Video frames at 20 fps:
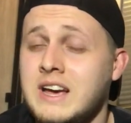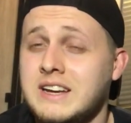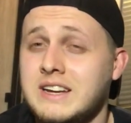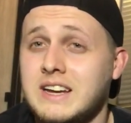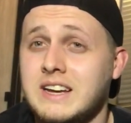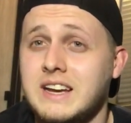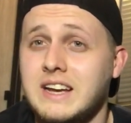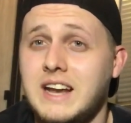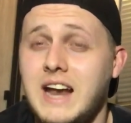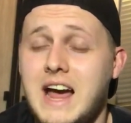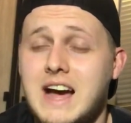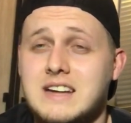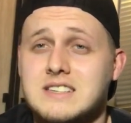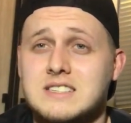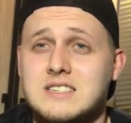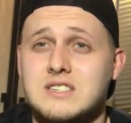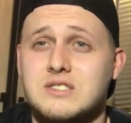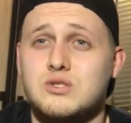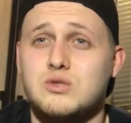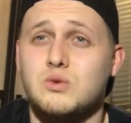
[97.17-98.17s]
can get
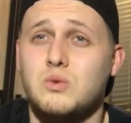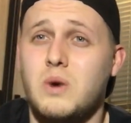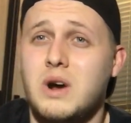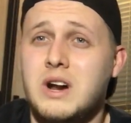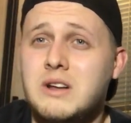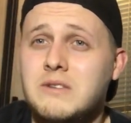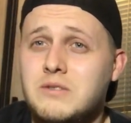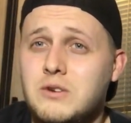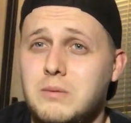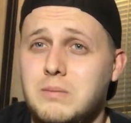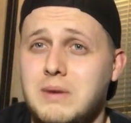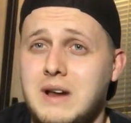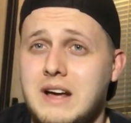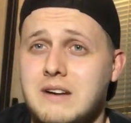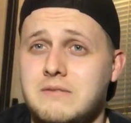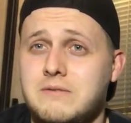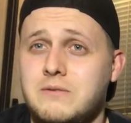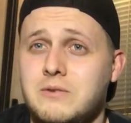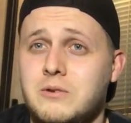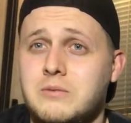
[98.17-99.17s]
access to one of your
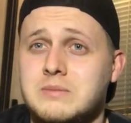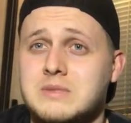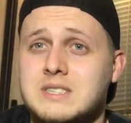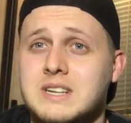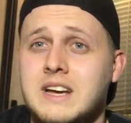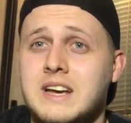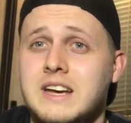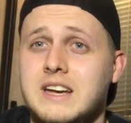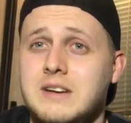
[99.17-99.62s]
platforms,